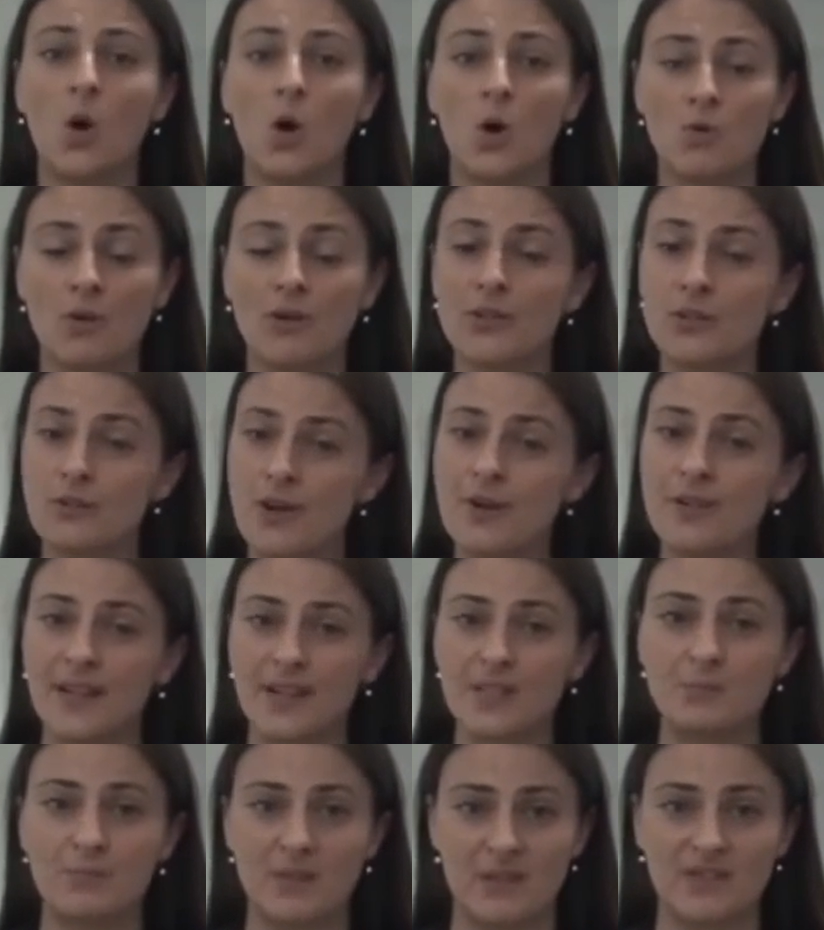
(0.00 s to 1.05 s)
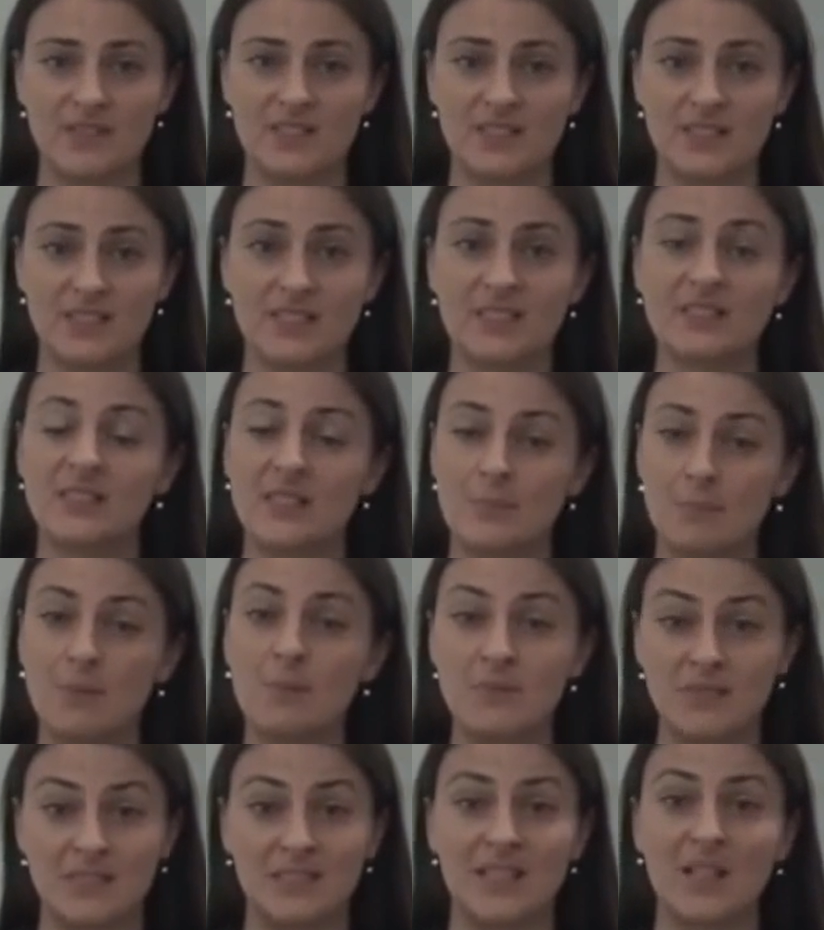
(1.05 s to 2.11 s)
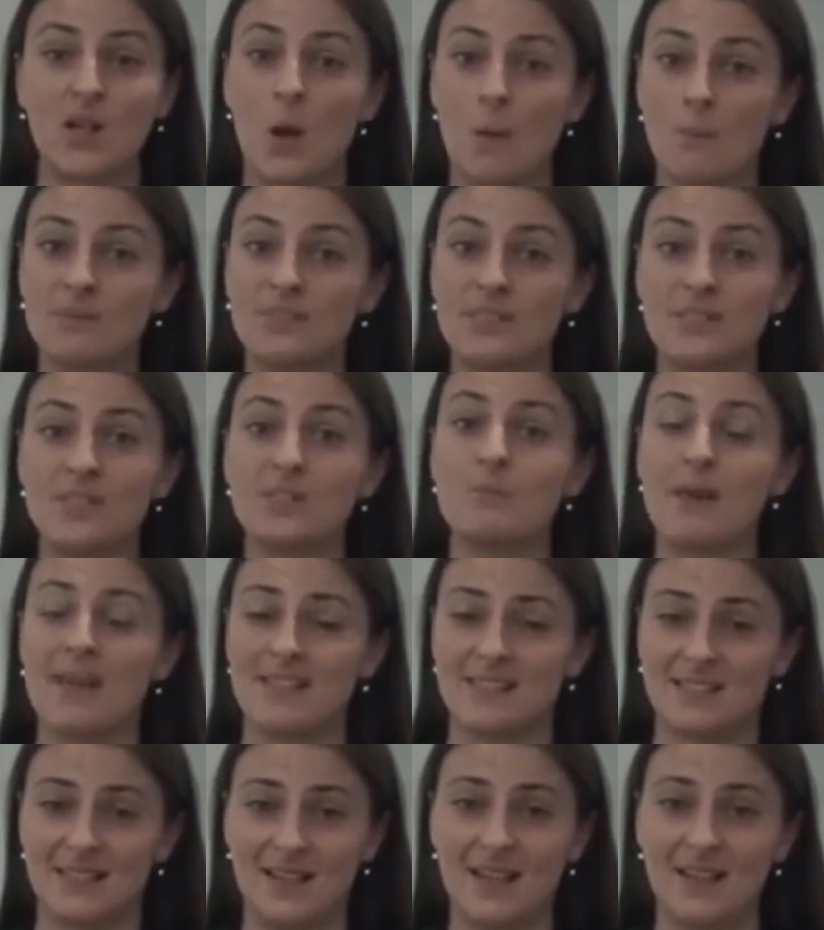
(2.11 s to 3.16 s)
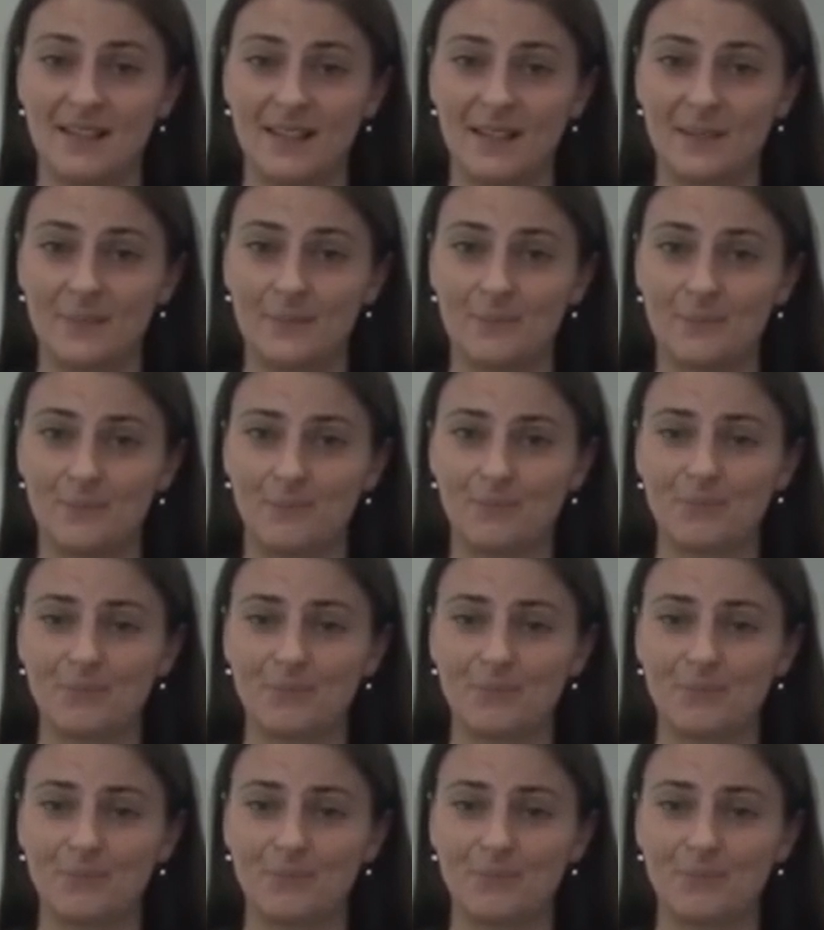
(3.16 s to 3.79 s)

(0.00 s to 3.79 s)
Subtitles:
or on your own experiences in implementing competence-based learning.